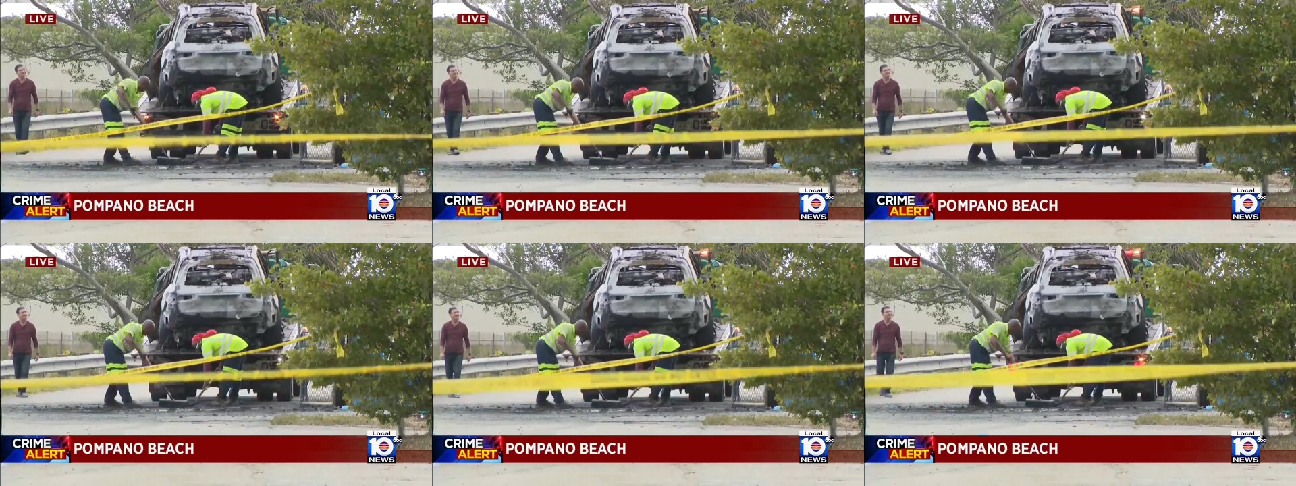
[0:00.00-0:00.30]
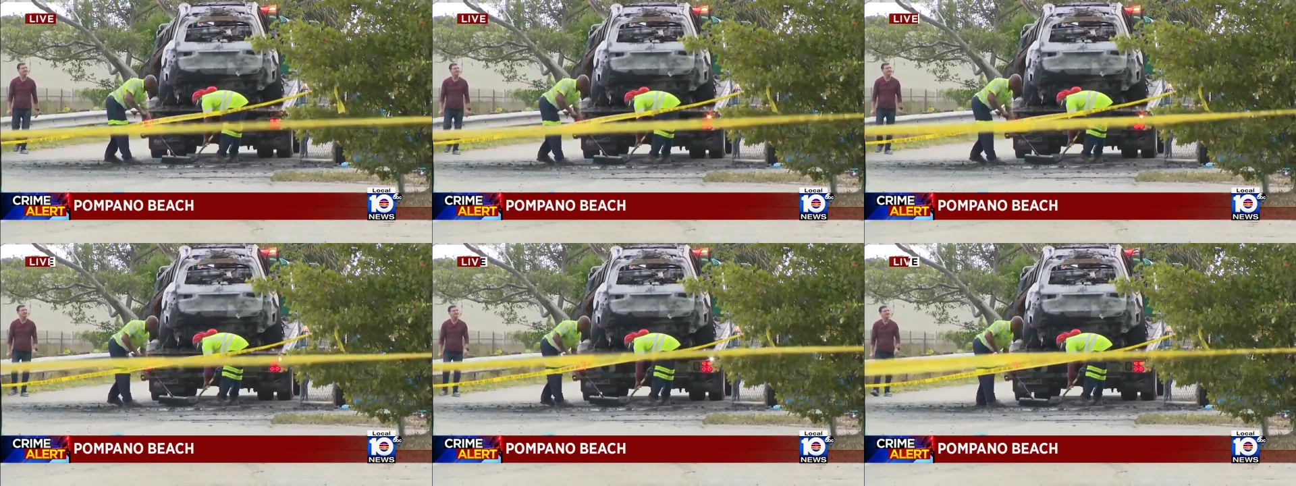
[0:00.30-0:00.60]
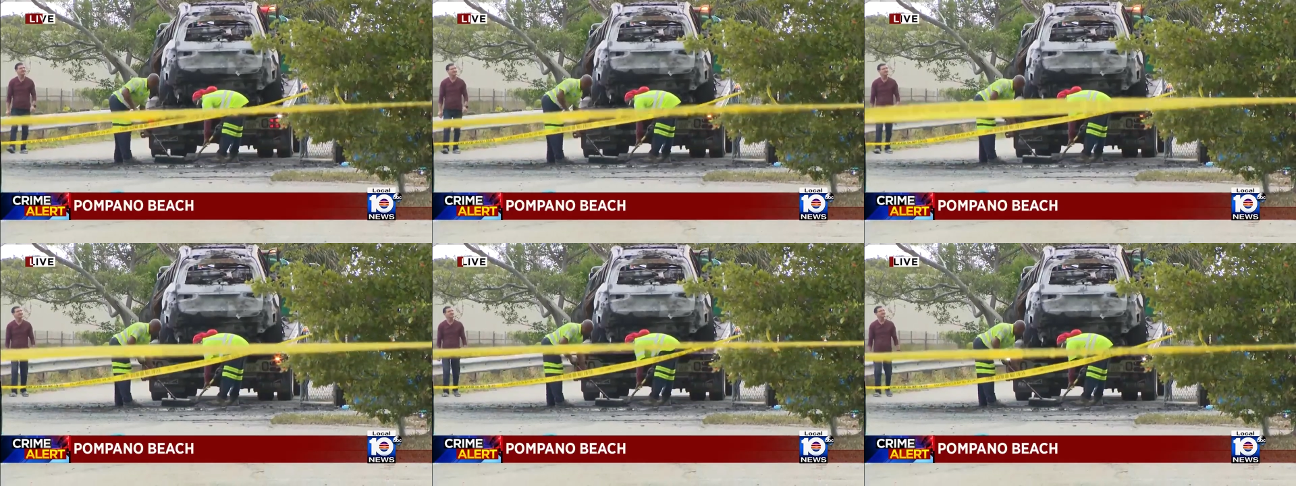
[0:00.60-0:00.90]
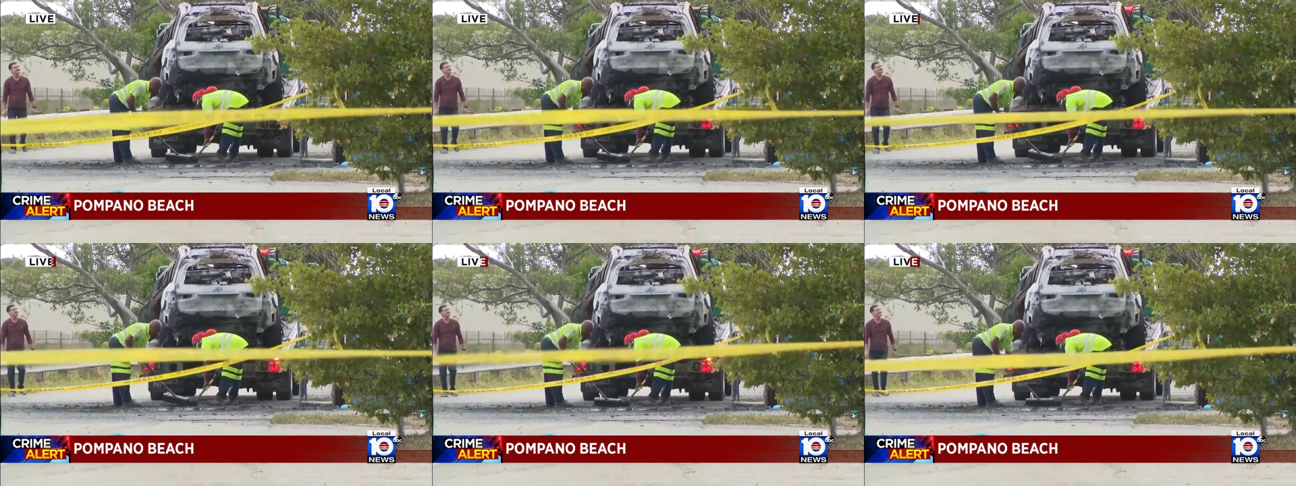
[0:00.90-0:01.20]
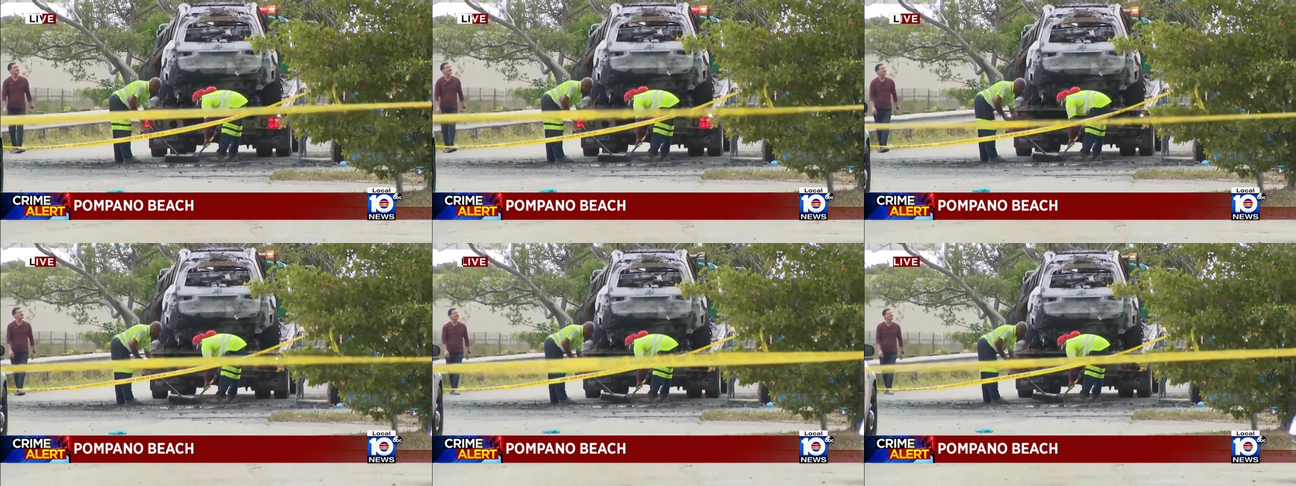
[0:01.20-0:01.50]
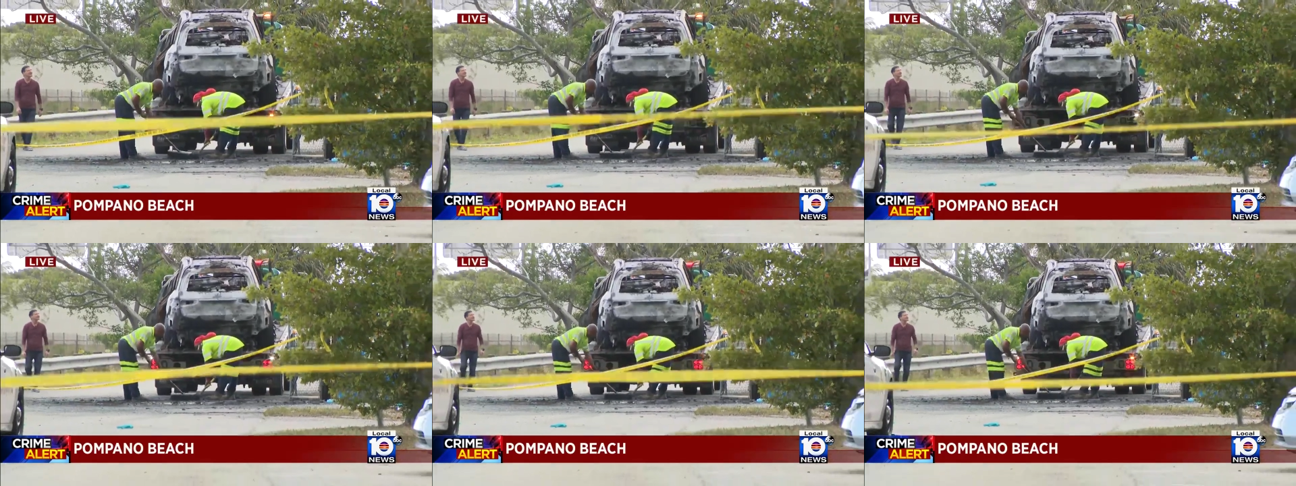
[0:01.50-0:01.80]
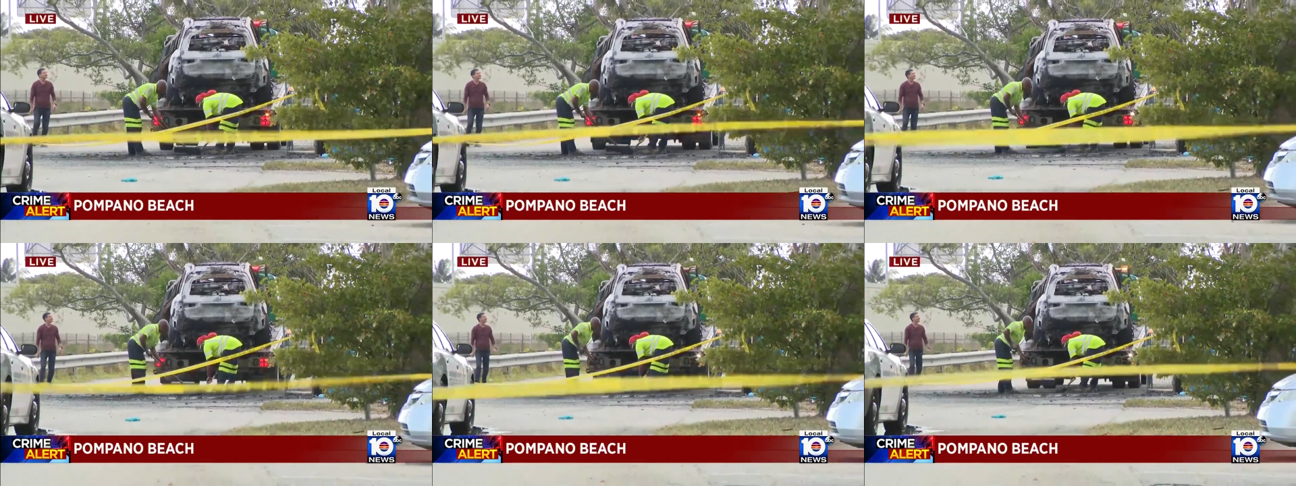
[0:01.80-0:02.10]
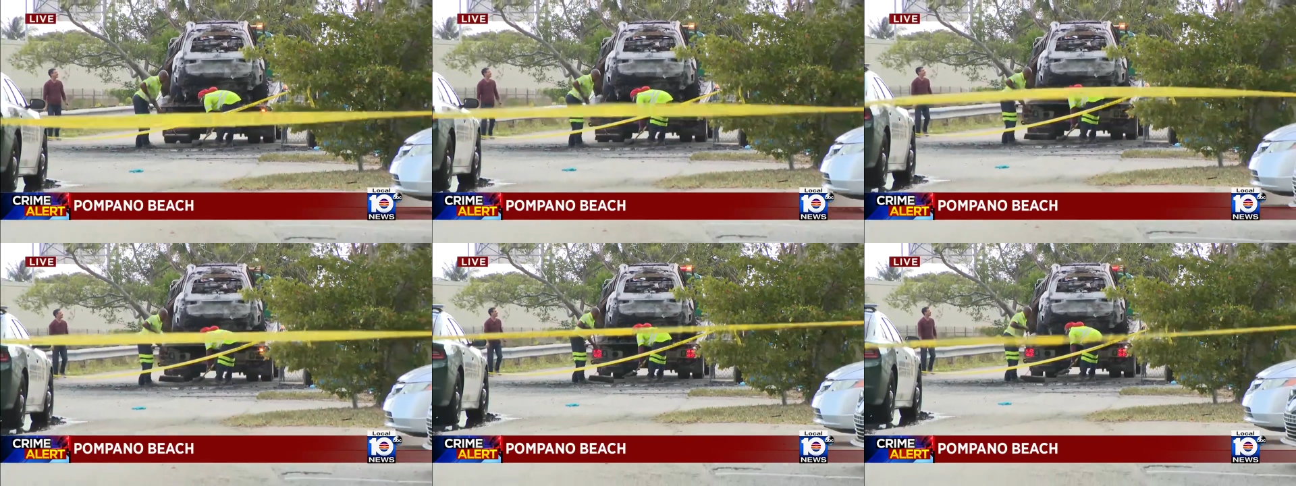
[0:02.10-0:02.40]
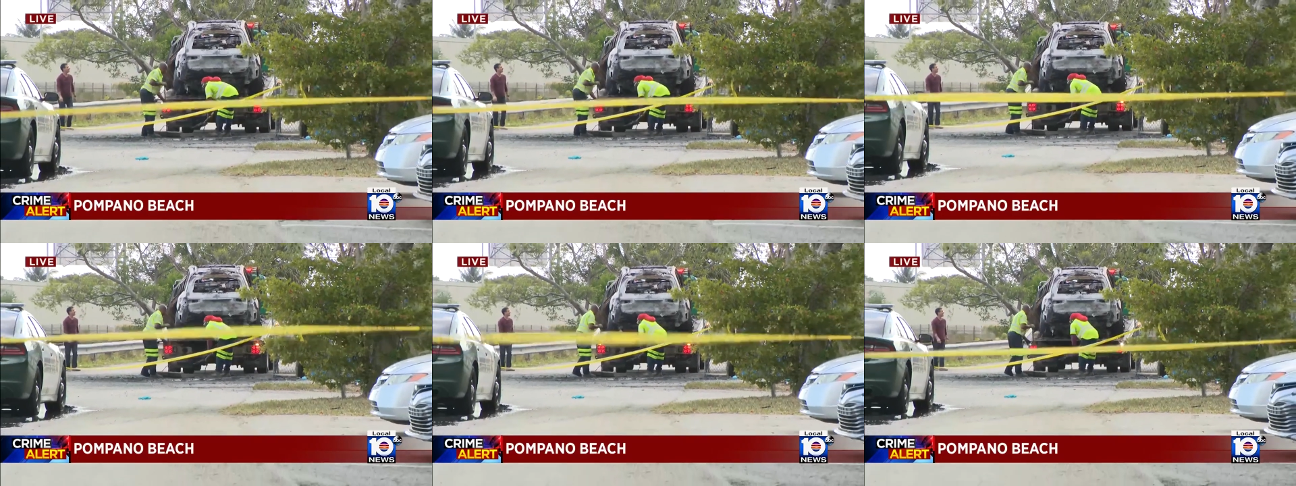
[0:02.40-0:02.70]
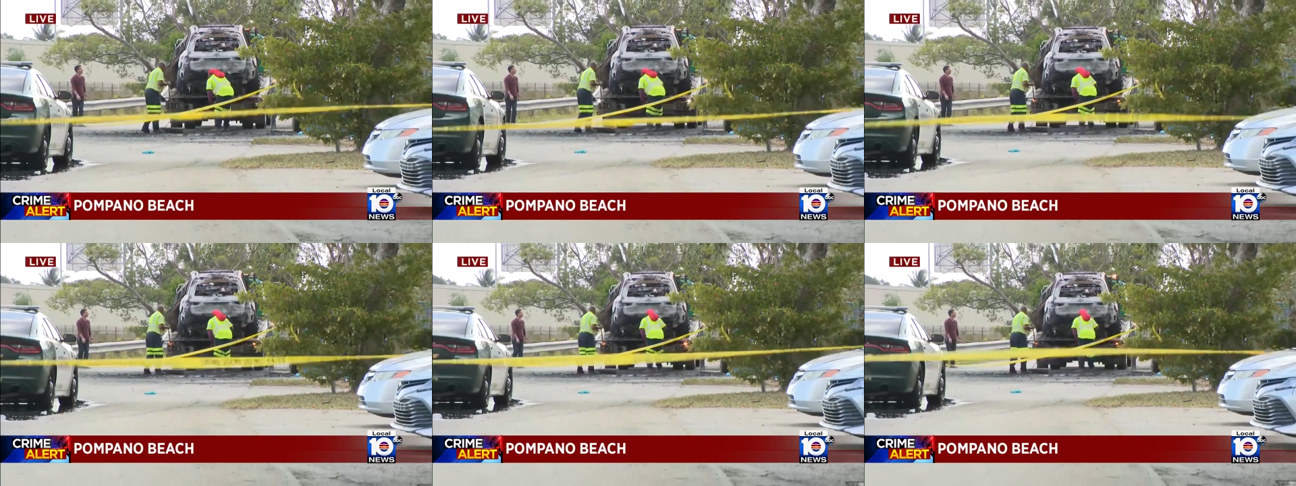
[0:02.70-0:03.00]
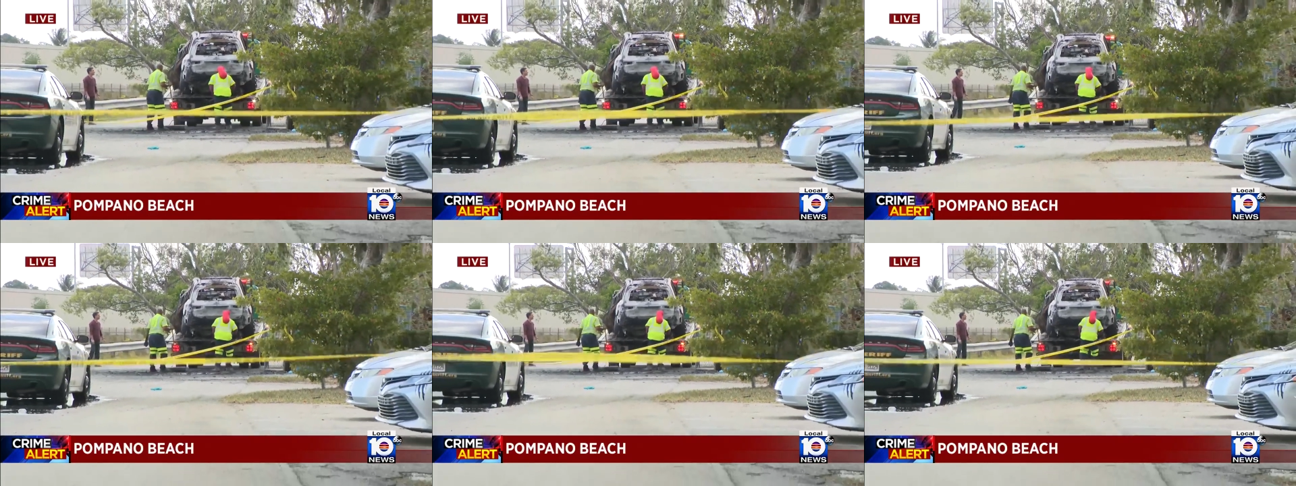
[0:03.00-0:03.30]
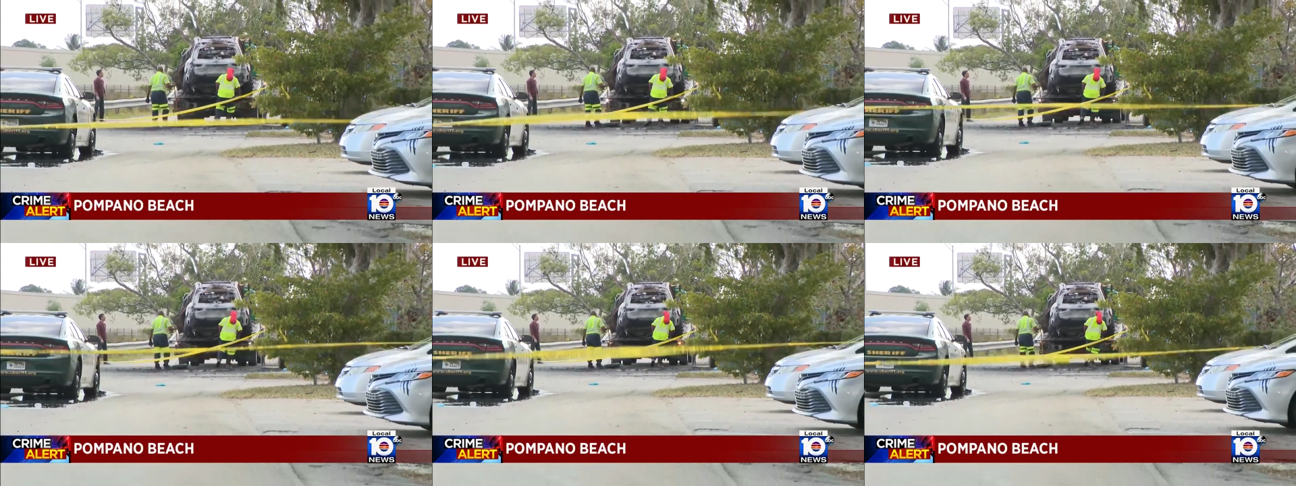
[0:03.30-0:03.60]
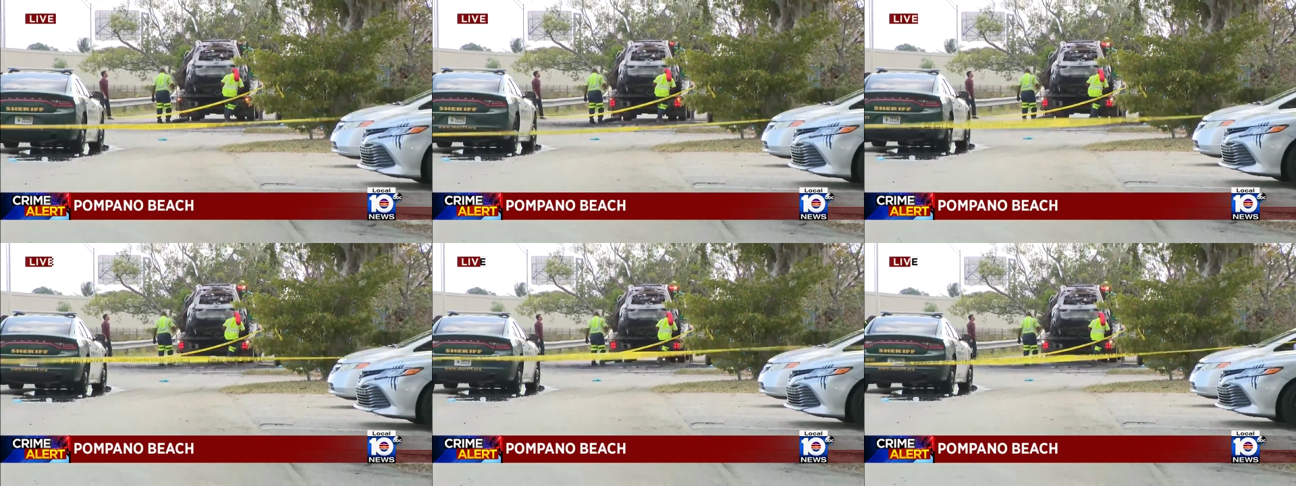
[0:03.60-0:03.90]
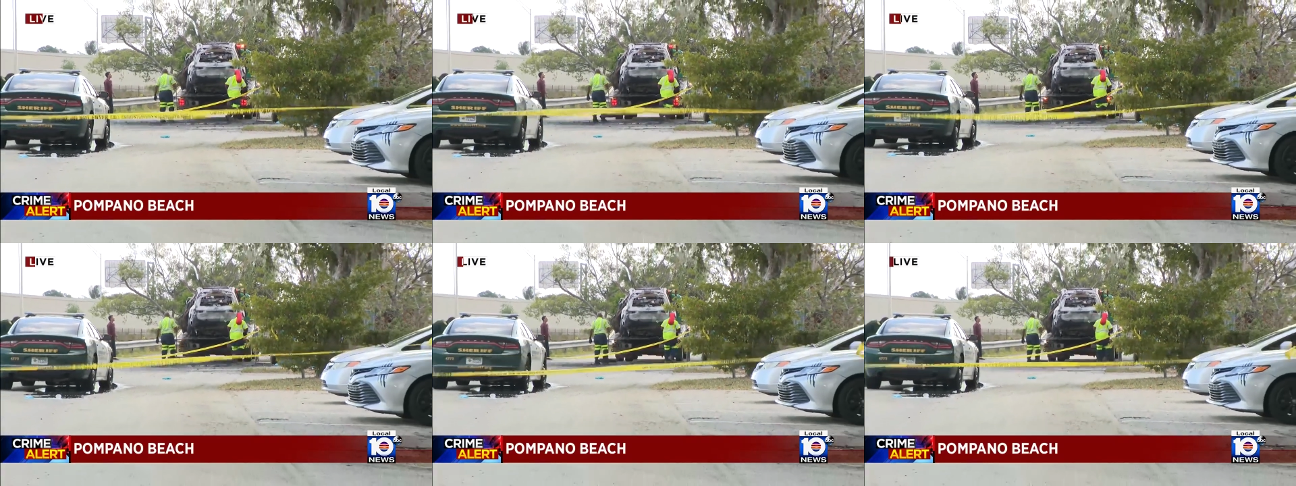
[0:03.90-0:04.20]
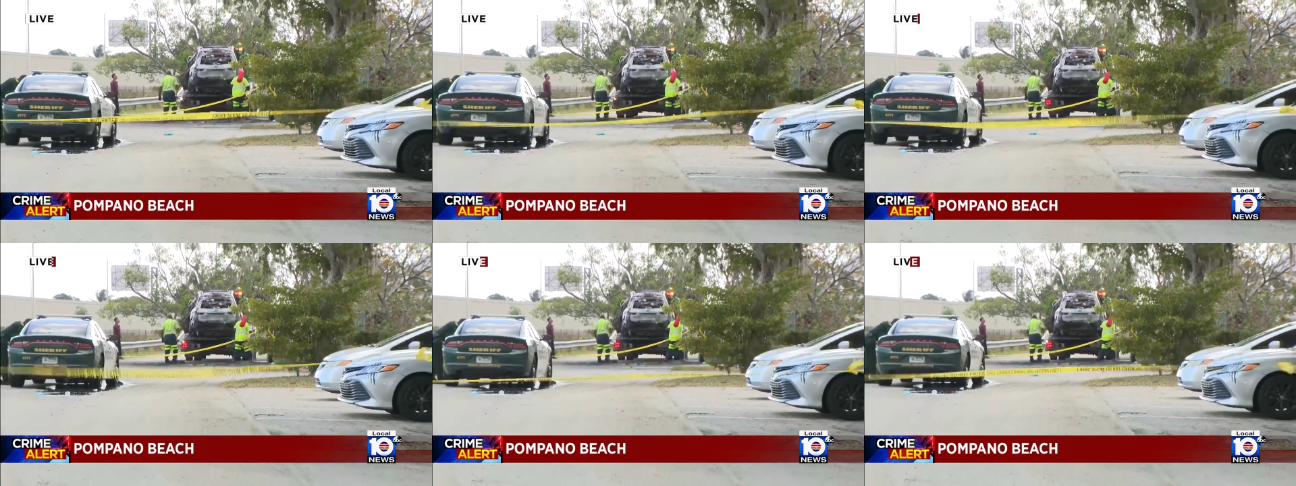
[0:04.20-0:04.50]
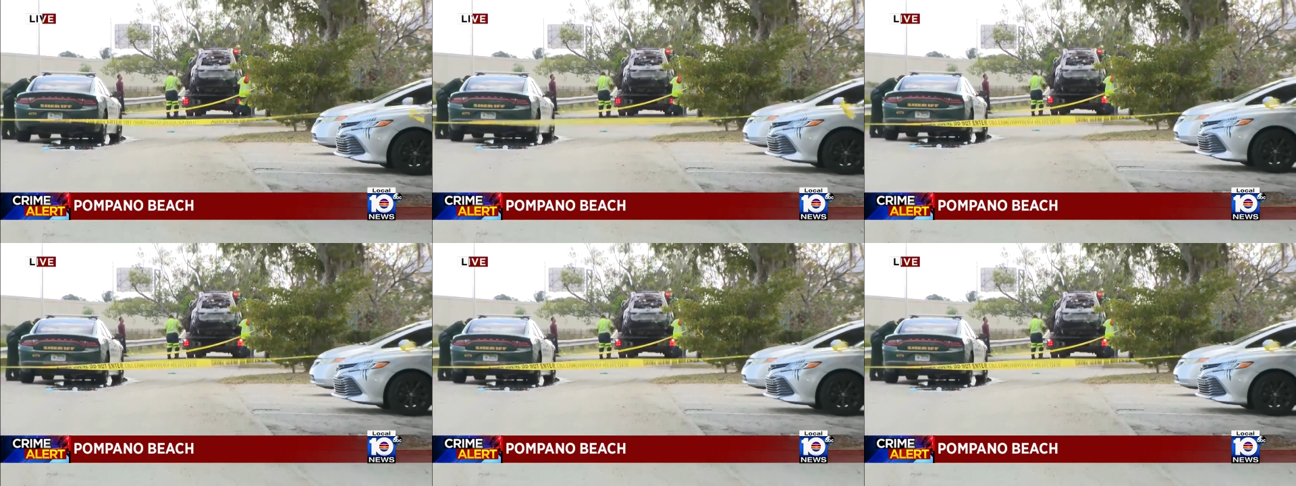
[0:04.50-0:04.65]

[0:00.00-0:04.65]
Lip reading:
No face is visible, so there are no lips to read.